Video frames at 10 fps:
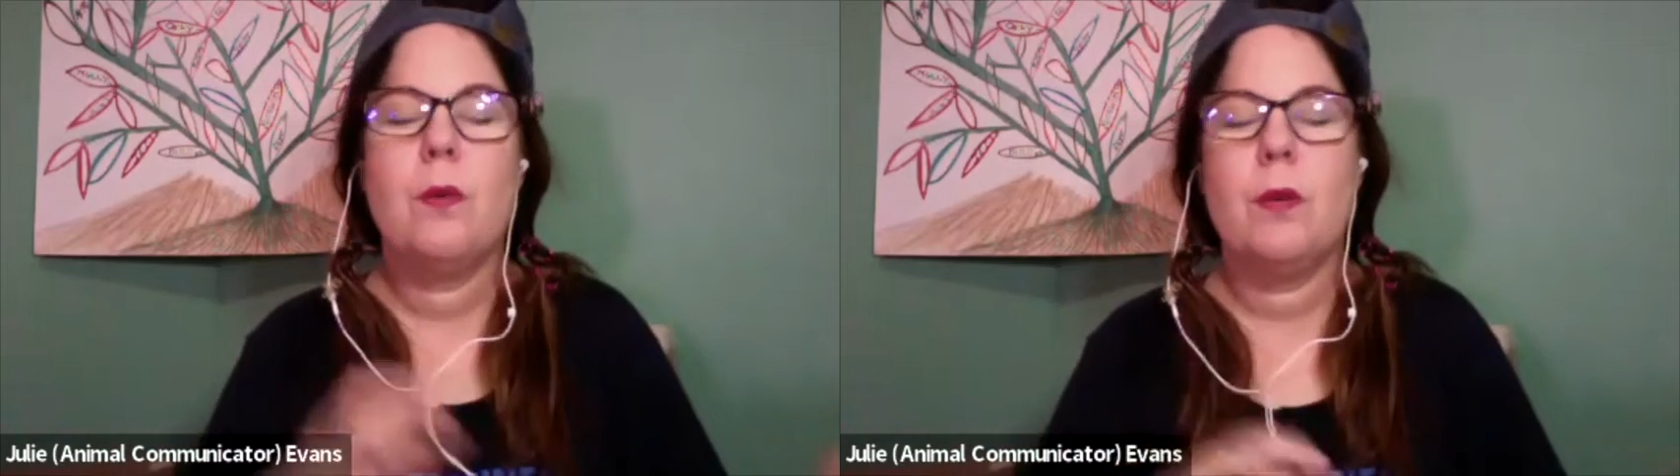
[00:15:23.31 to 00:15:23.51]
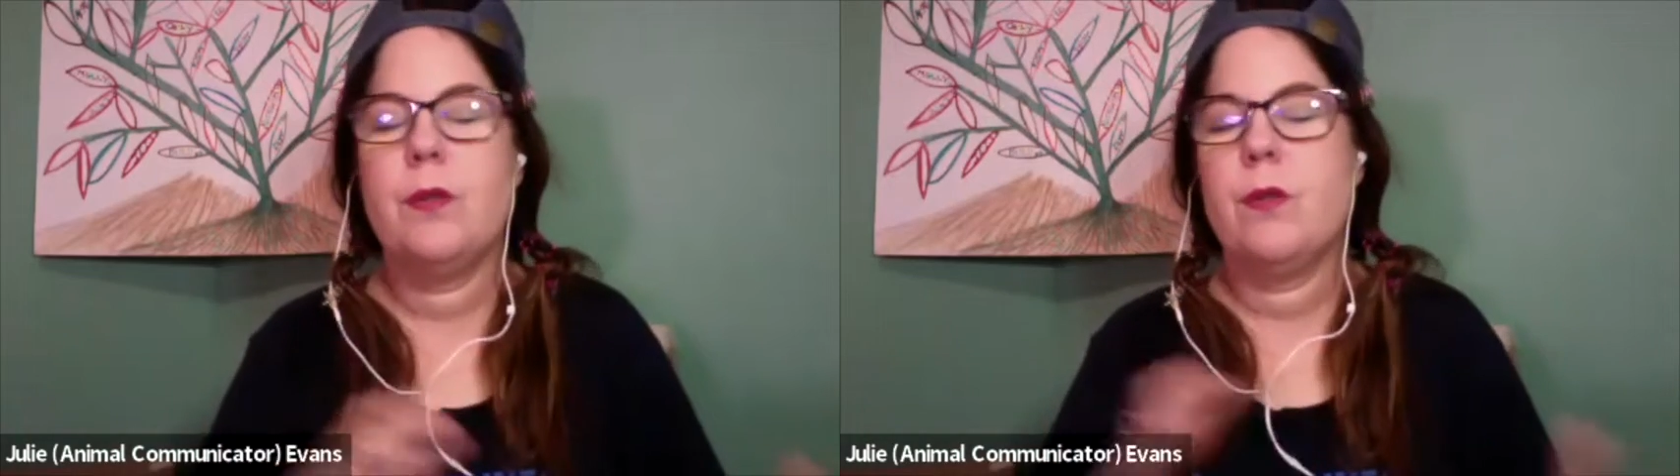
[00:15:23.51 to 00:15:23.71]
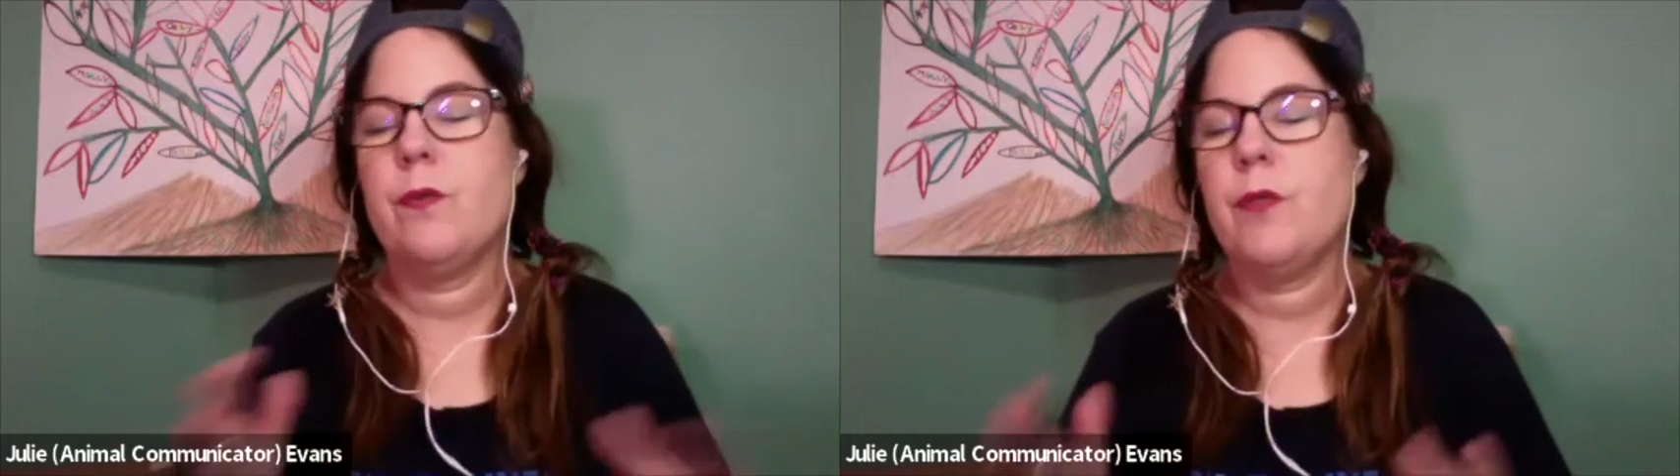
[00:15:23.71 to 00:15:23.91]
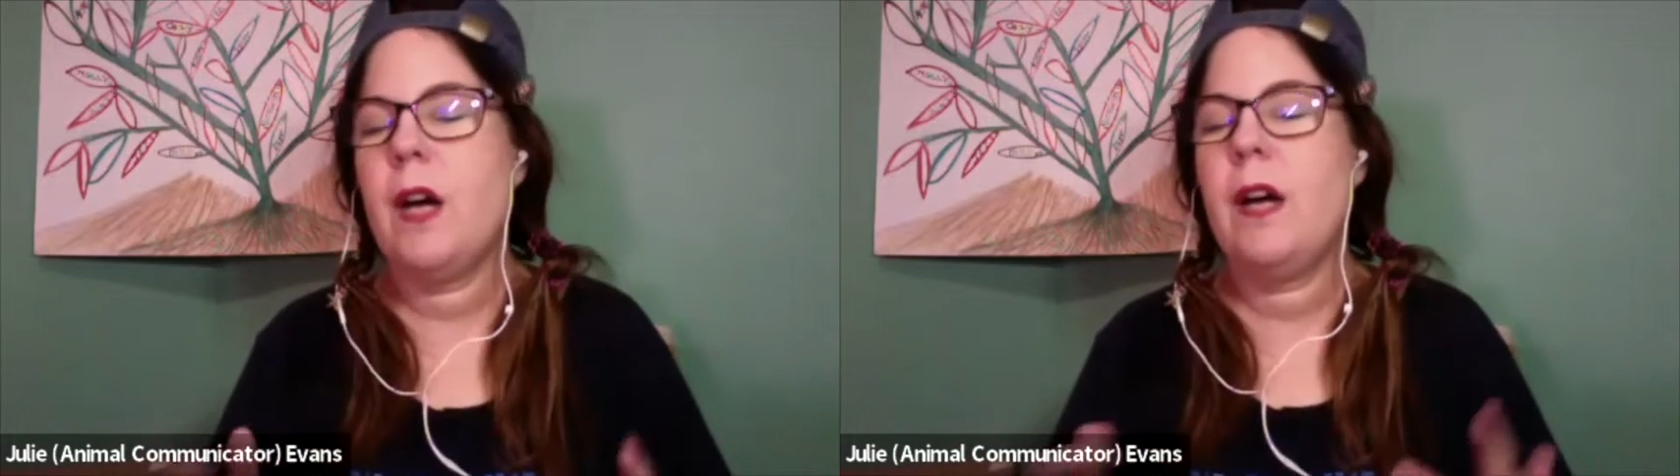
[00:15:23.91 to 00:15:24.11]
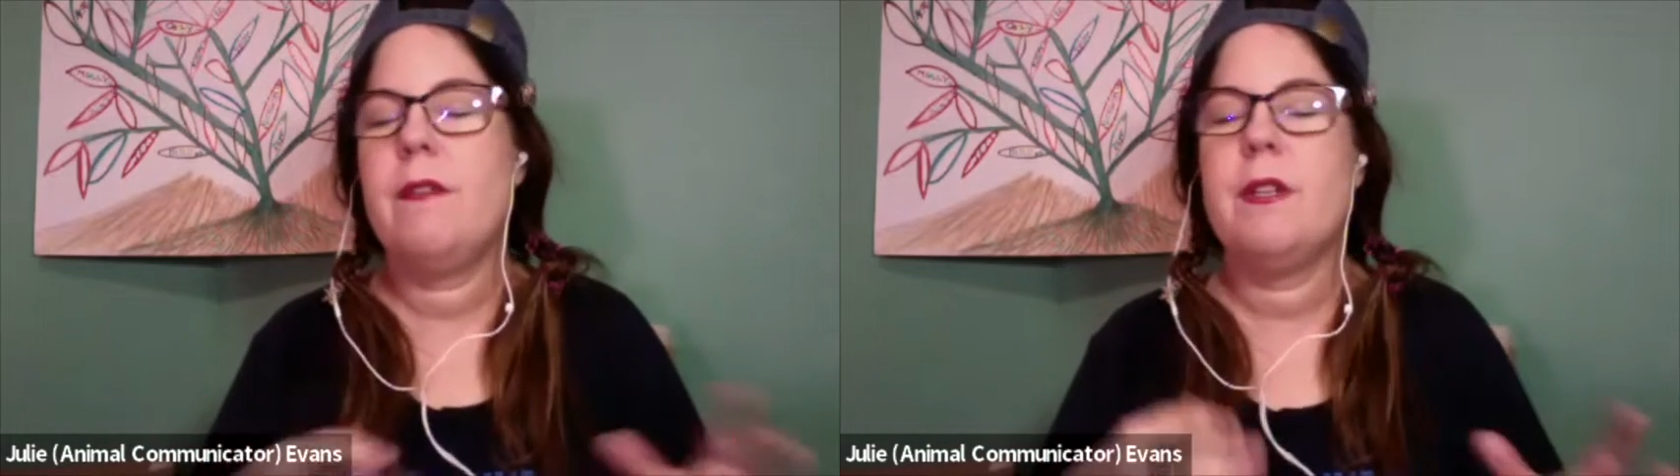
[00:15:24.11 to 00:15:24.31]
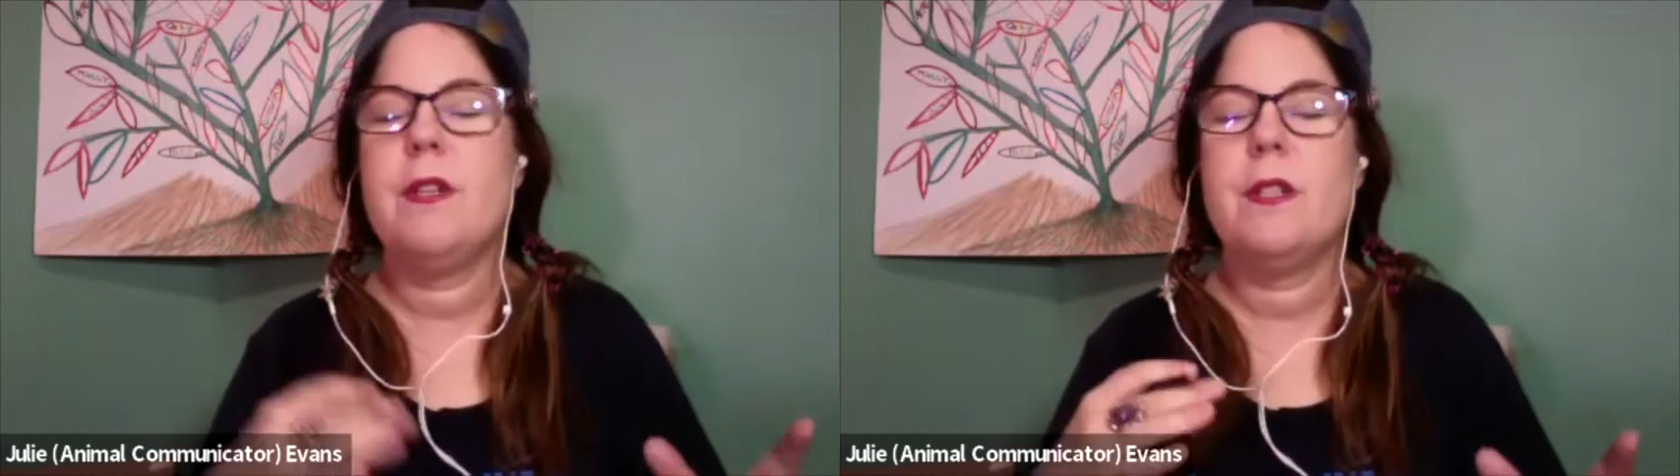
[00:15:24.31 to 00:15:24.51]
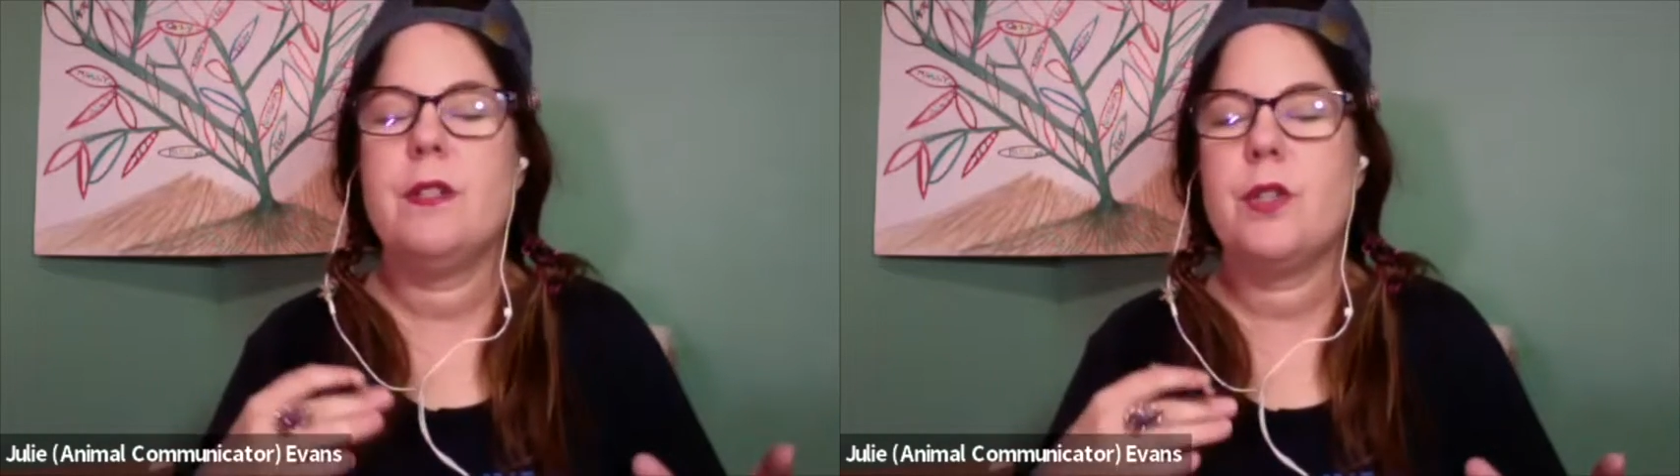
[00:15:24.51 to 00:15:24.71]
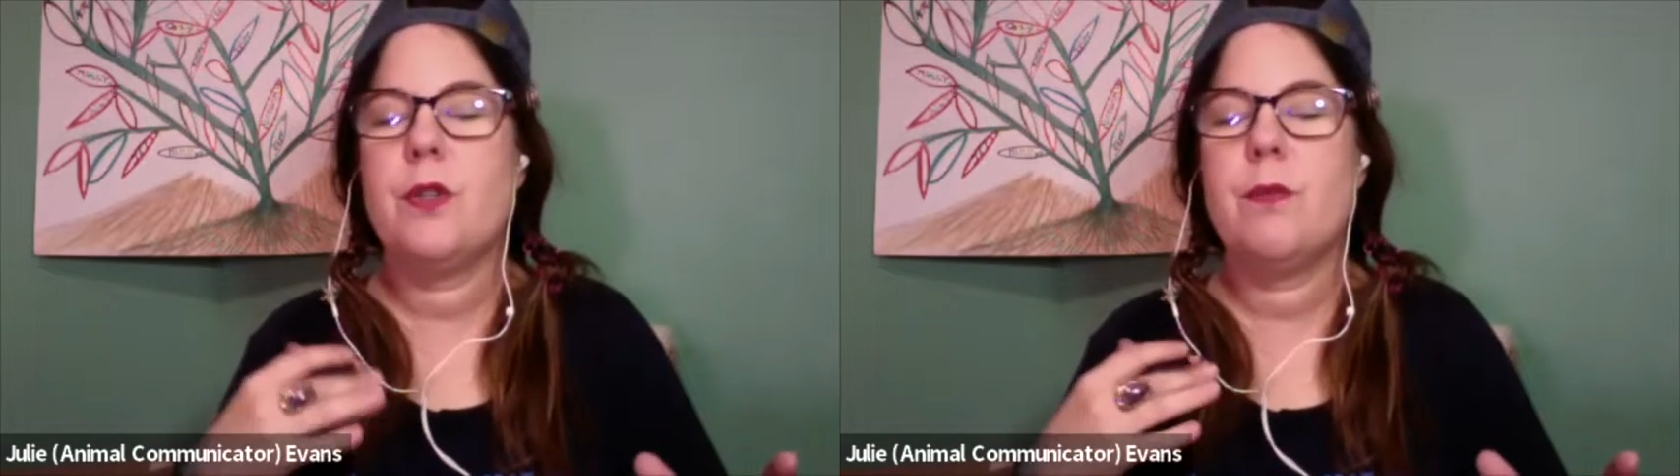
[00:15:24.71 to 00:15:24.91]
1 through 5 and
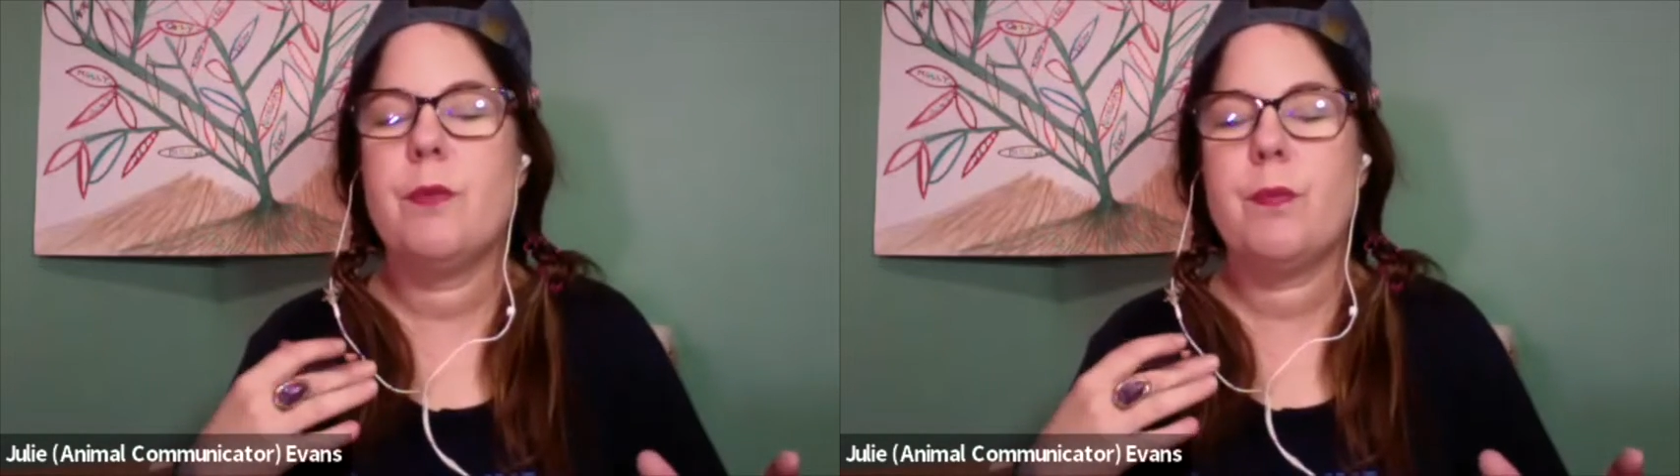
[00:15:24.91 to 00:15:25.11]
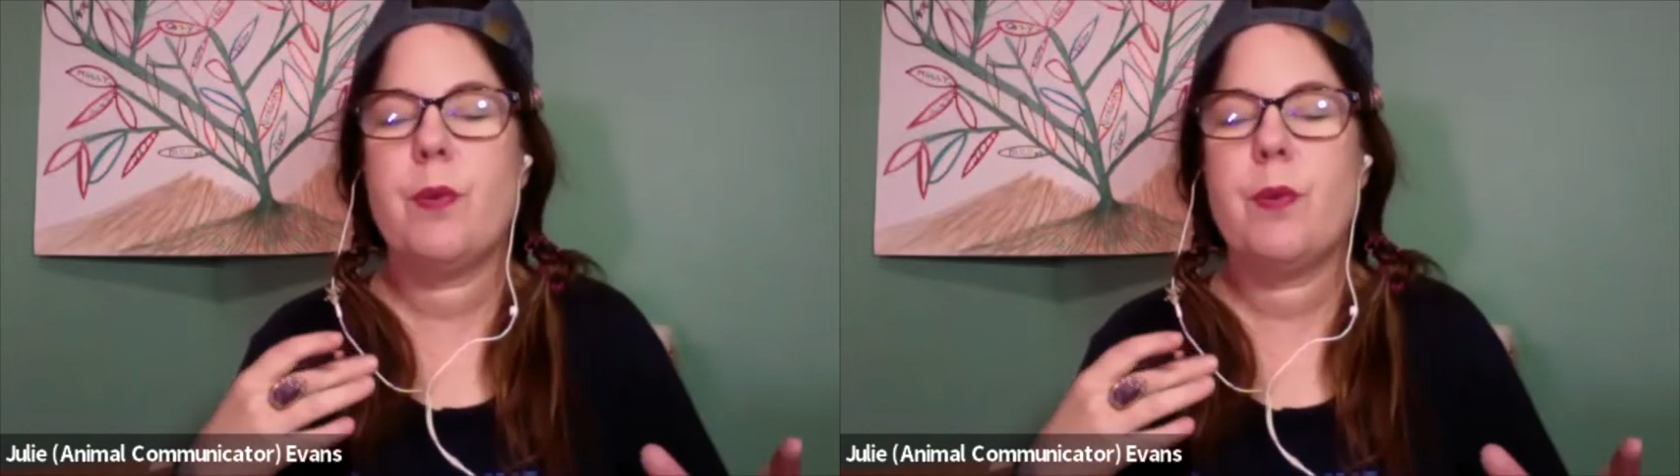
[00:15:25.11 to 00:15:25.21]
certain